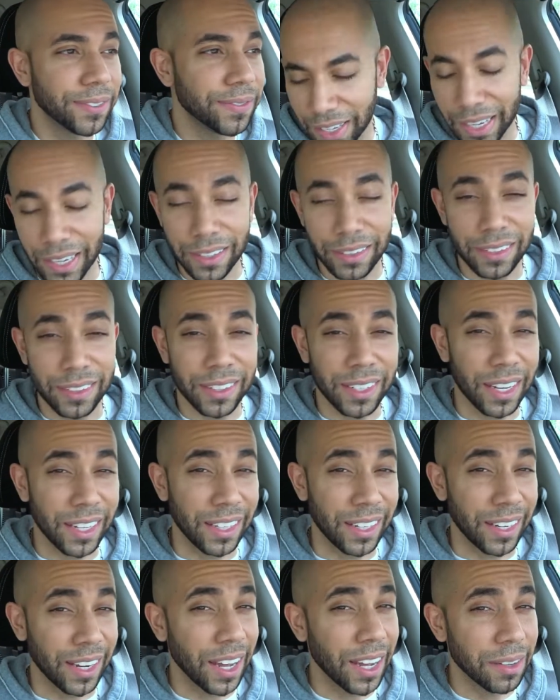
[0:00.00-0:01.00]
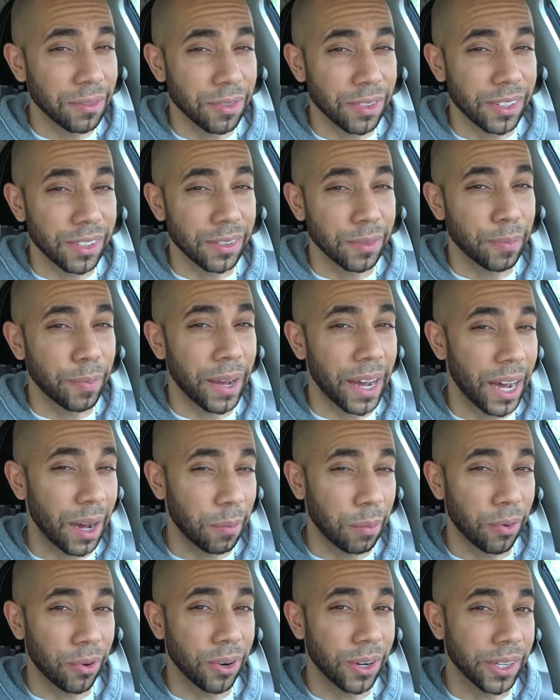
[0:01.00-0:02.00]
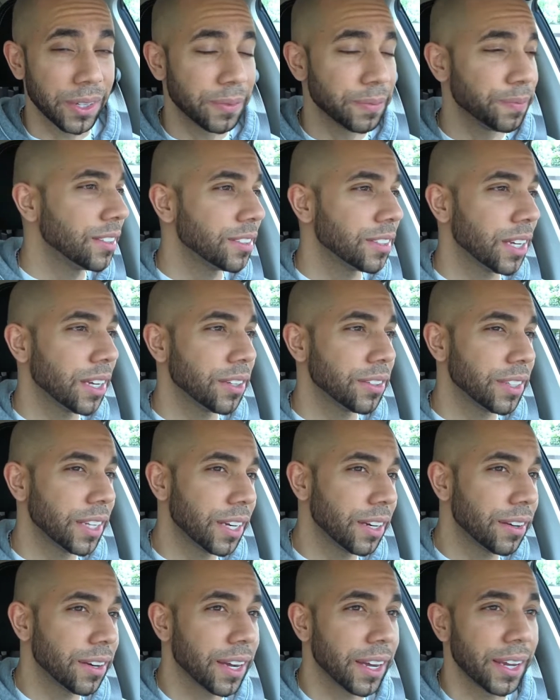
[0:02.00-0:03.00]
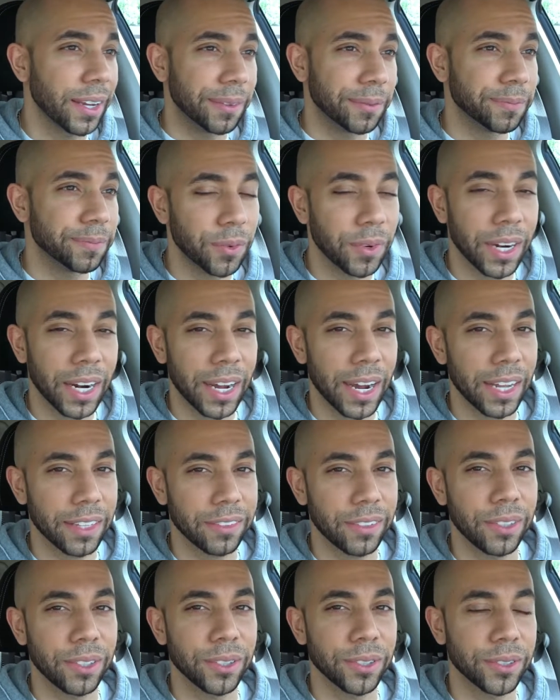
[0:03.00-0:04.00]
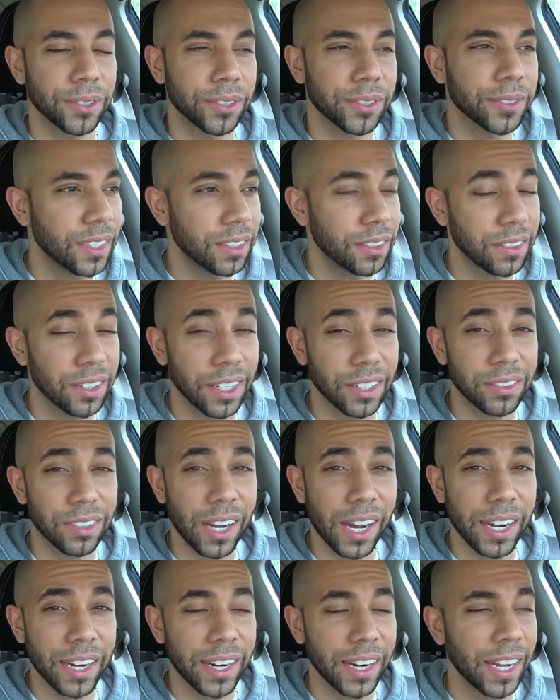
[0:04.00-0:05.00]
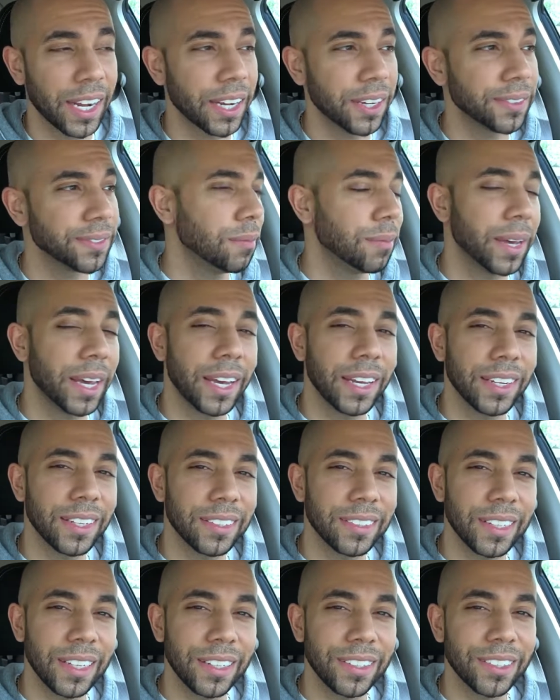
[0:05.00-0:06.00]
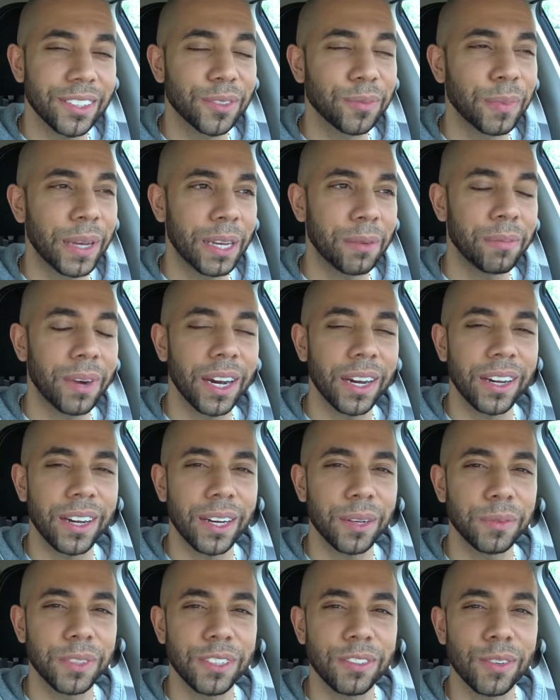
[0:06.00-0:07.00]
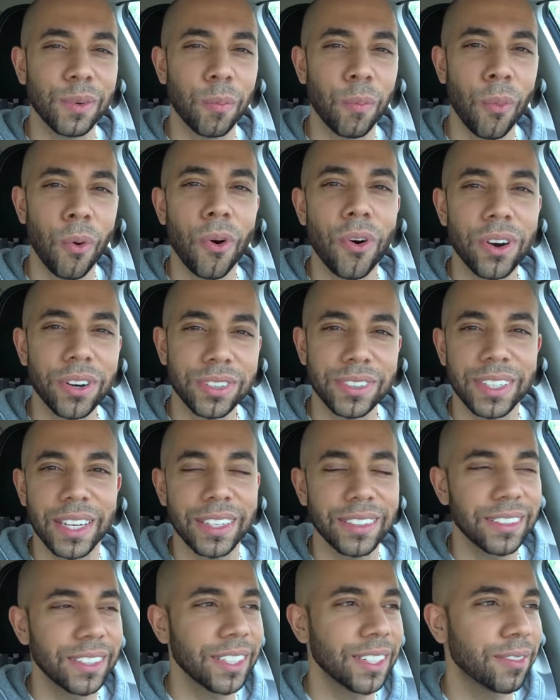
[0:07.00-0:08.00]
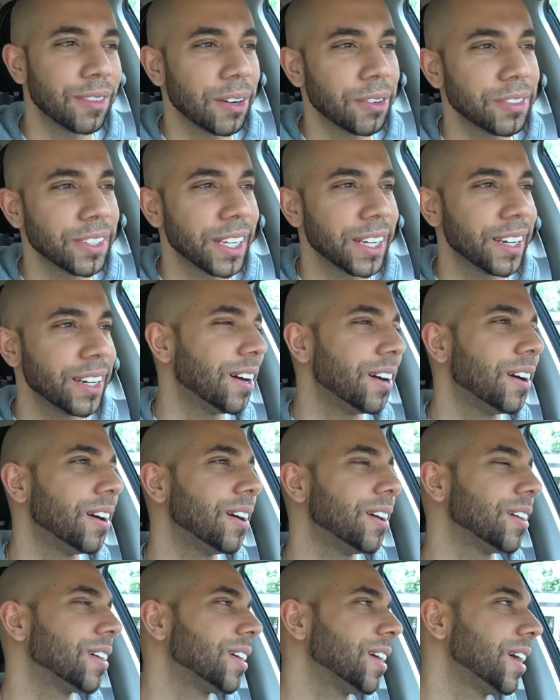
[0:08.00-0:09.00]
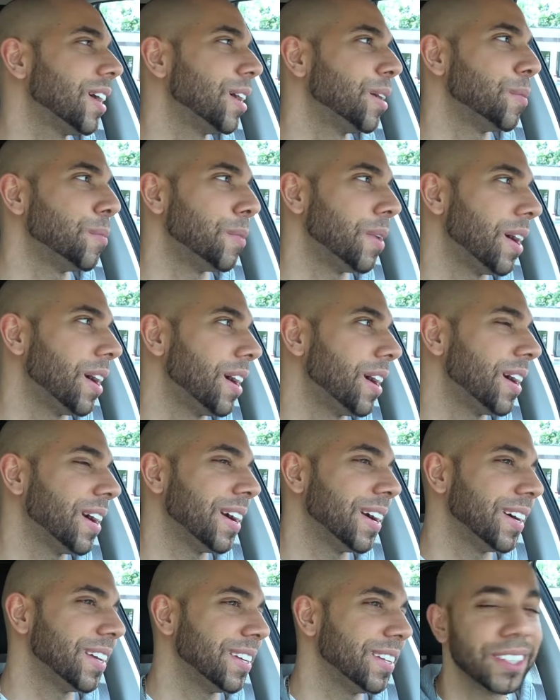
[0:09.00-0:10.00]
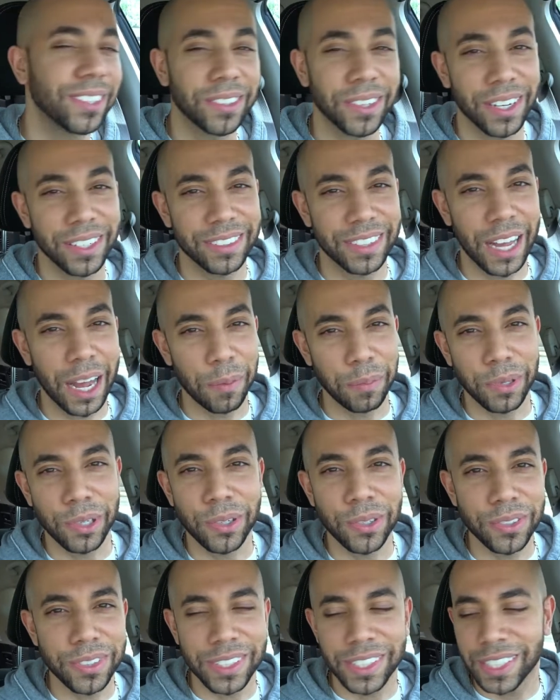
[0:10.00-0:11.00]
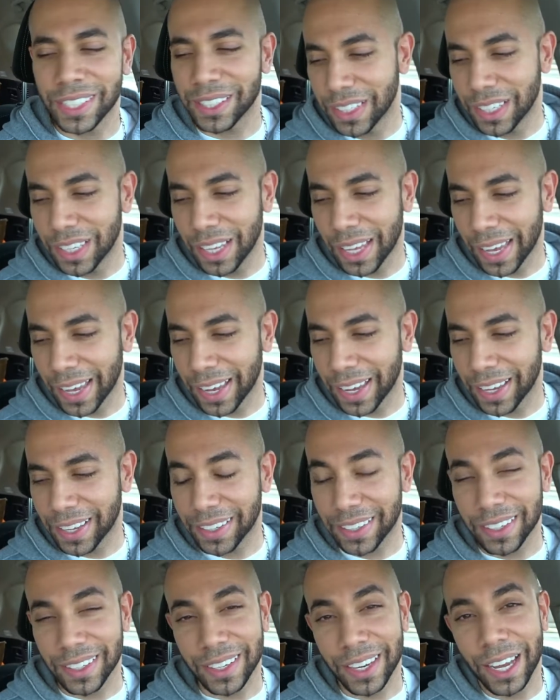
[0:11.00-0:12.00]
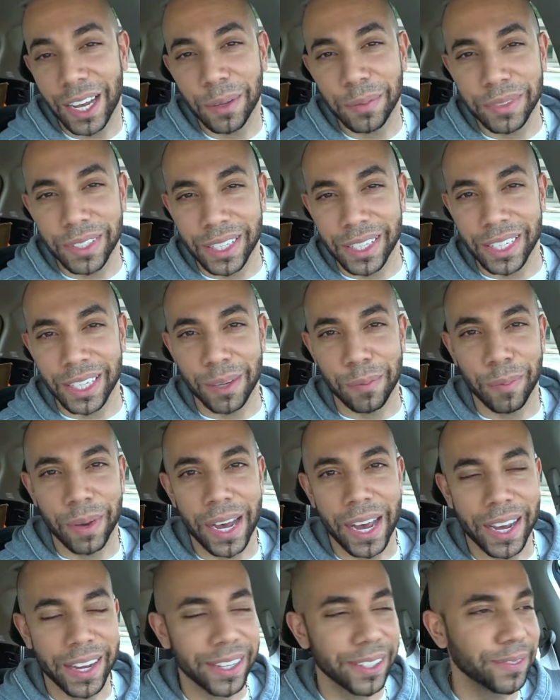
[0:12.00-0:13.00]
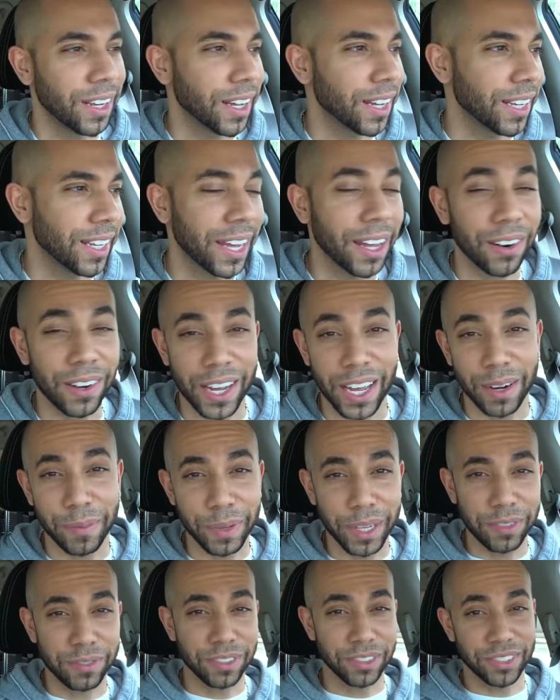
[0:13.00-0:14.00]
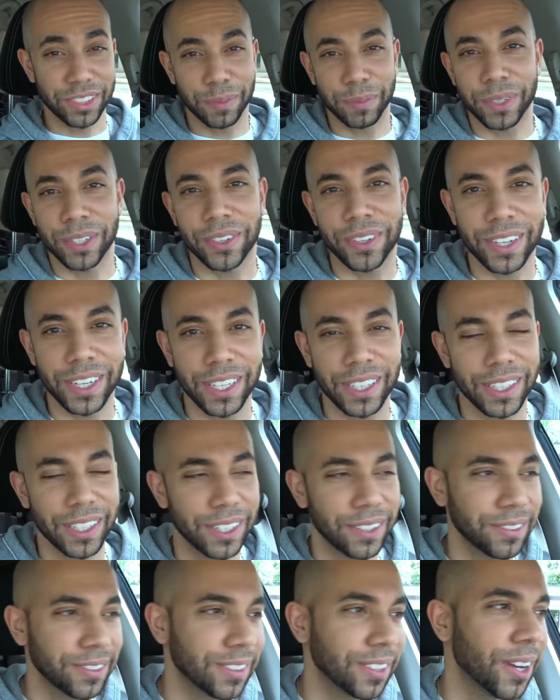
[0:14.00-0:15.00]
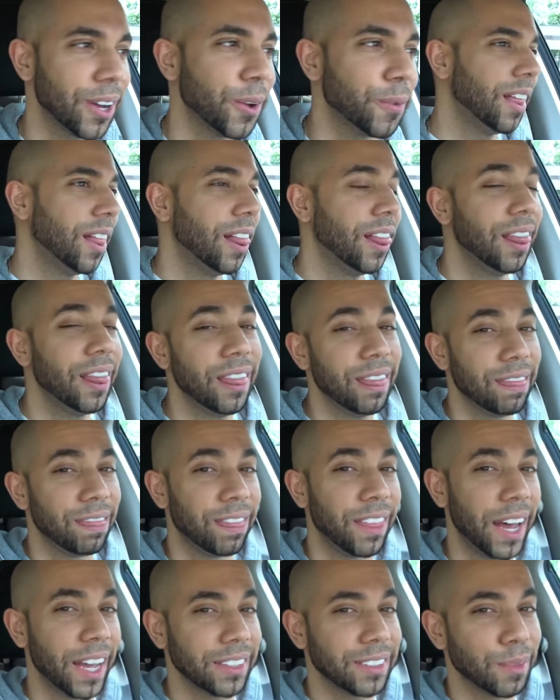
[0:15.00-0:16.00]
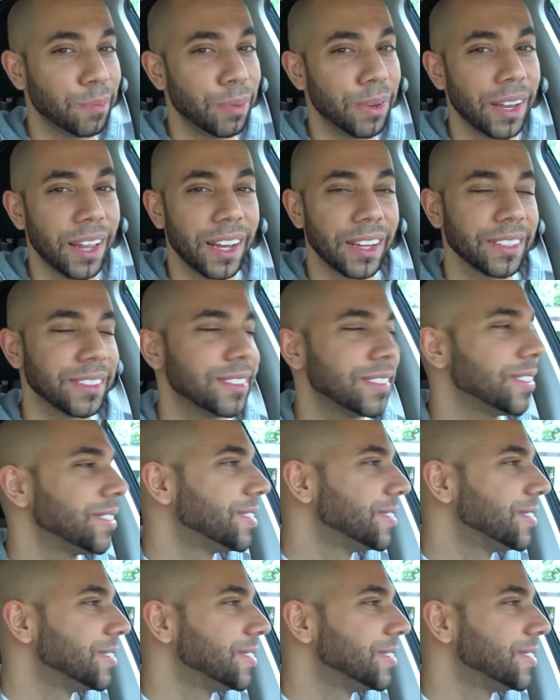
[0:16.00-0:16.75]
$18.99 for this bad boy. So I was like, all right, what I got to lose? So I tried it out. Man, this thing just made my gums even more sensitive. I was like, oh, come on. So I stopped using it, and now I'm sending it back. Luckily, I don't gotta pay for shipping or anything, so that's a plus.